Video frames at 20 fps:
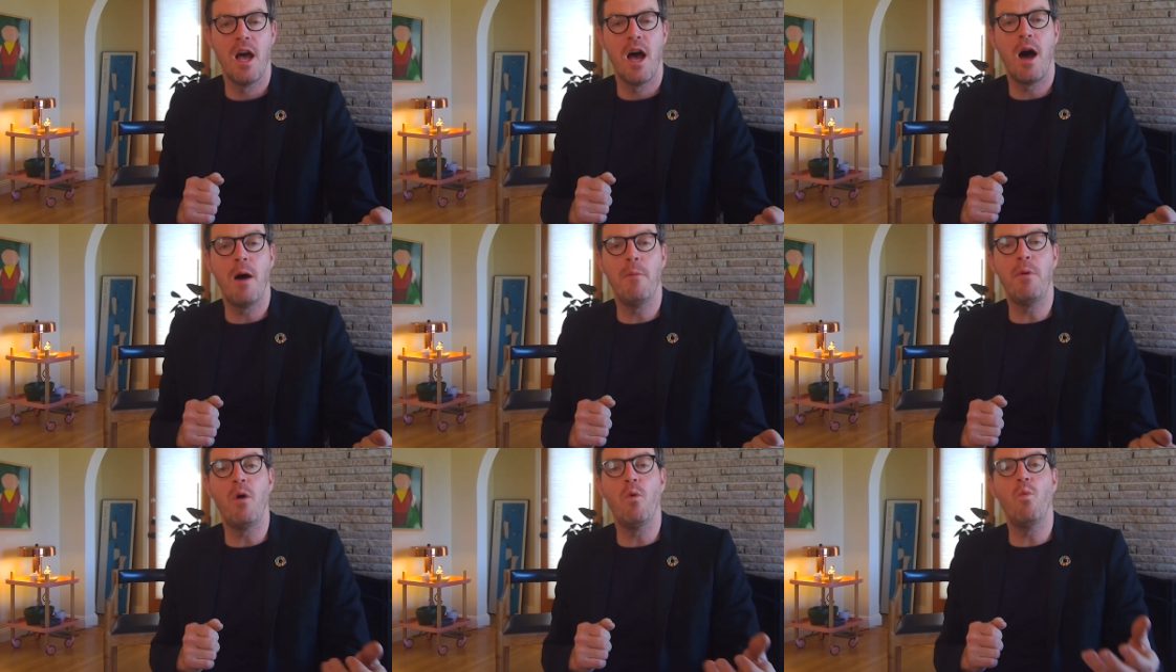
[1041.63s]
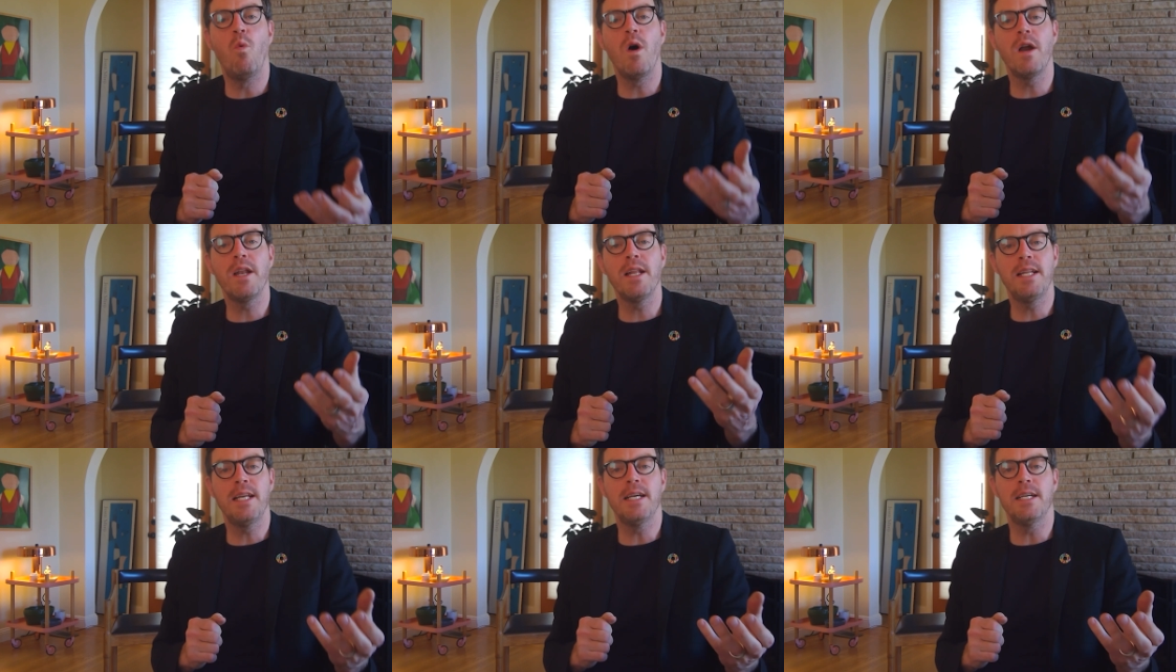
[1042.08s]
about what
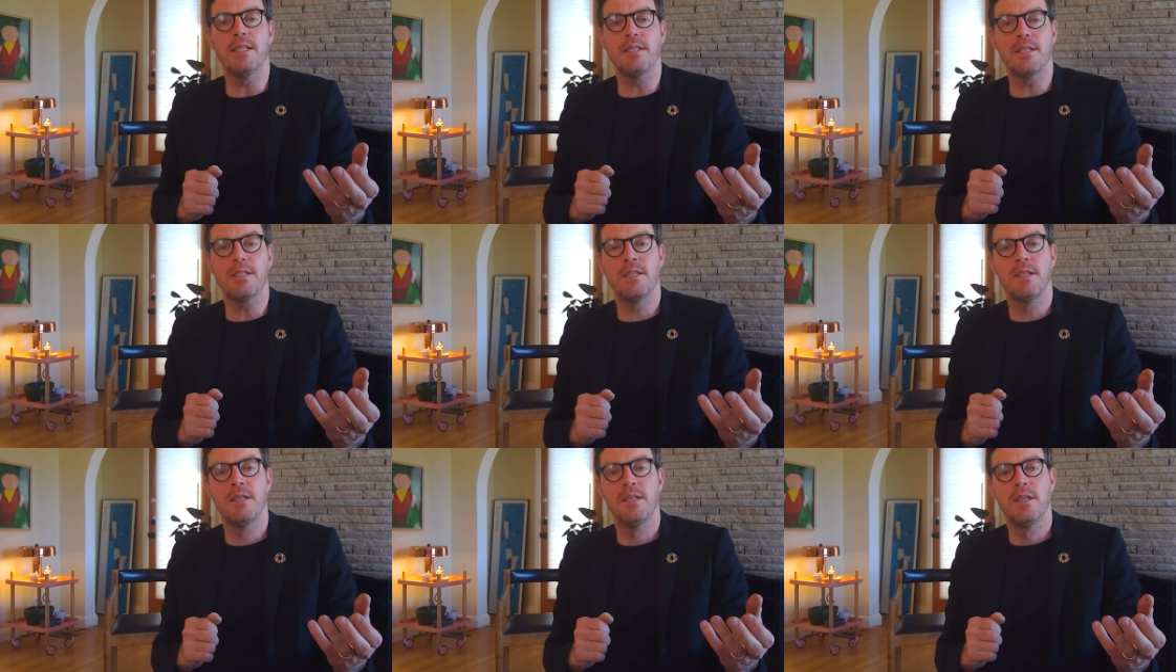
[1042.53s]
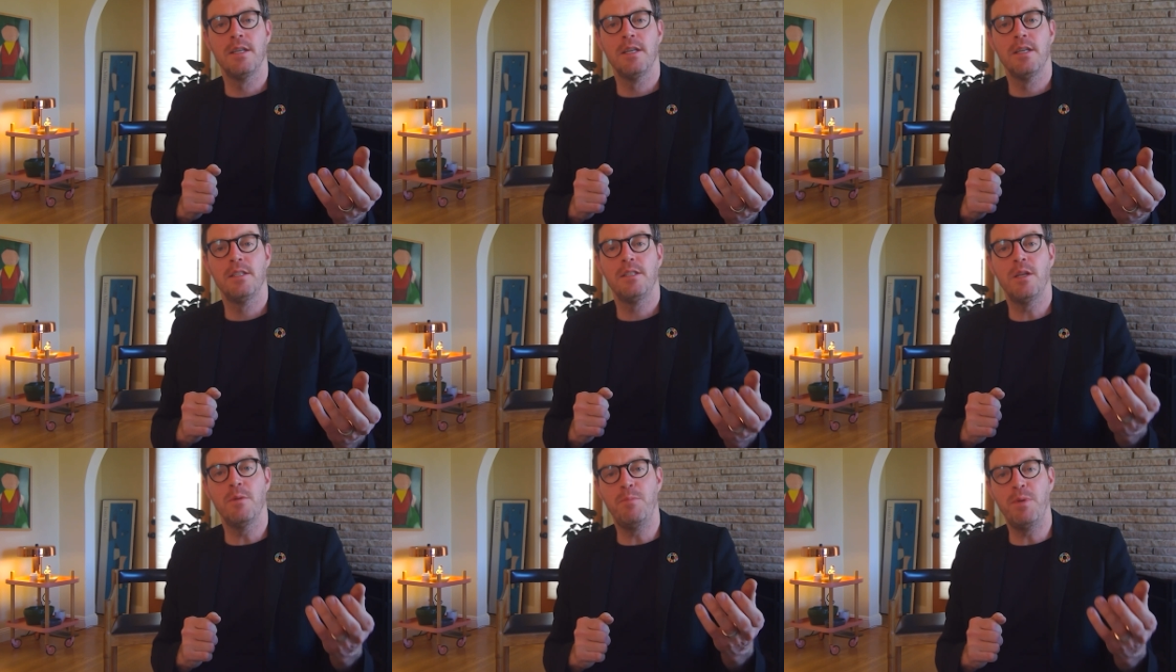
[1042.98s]
it is
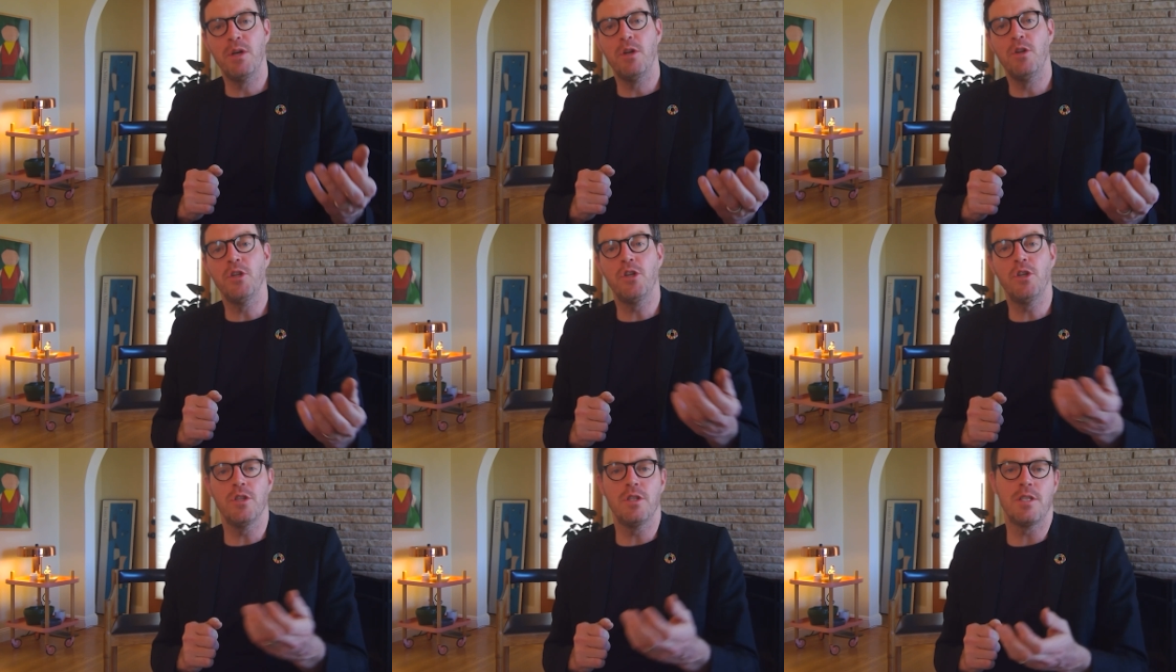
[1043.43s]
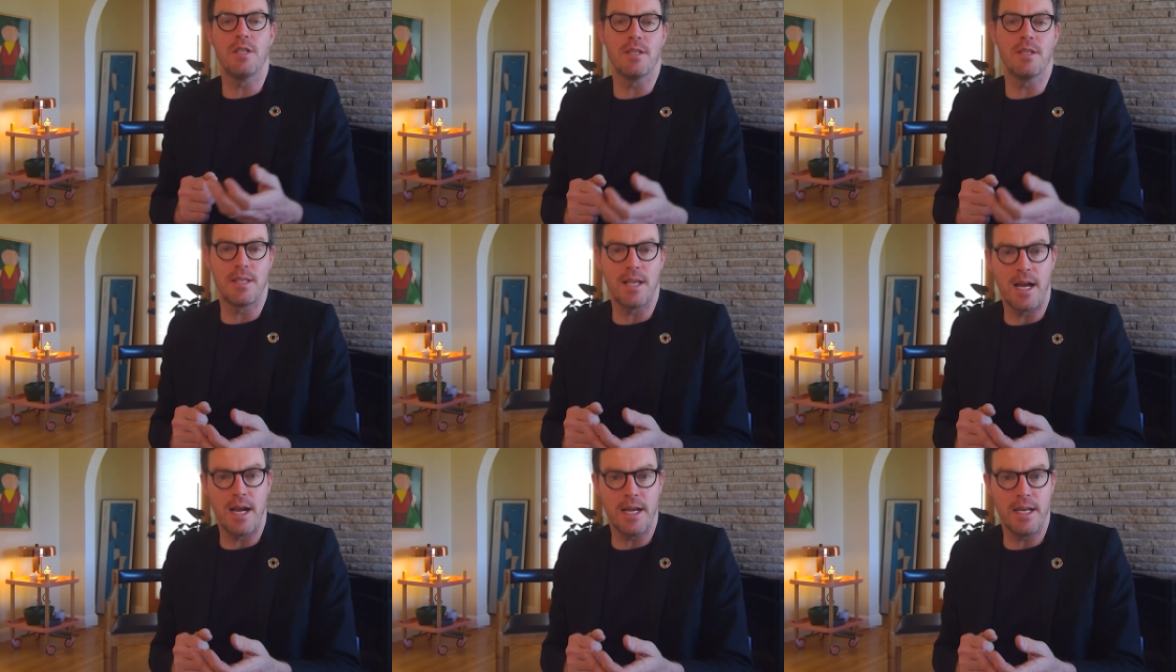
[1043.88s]
to build a good
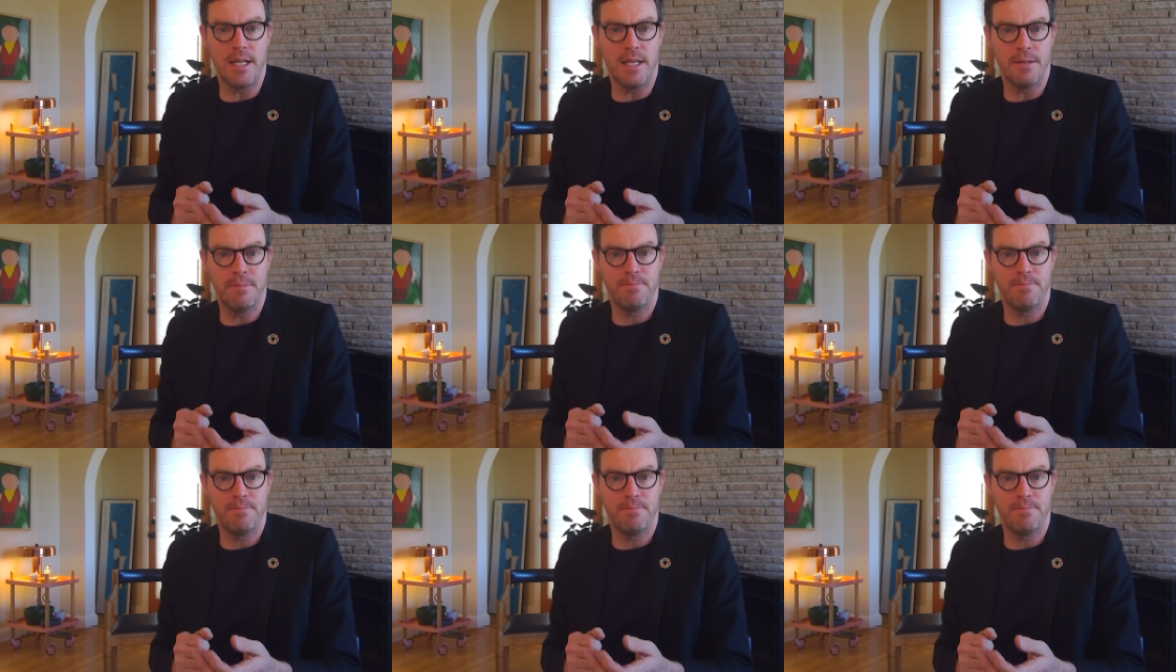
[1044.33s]
society.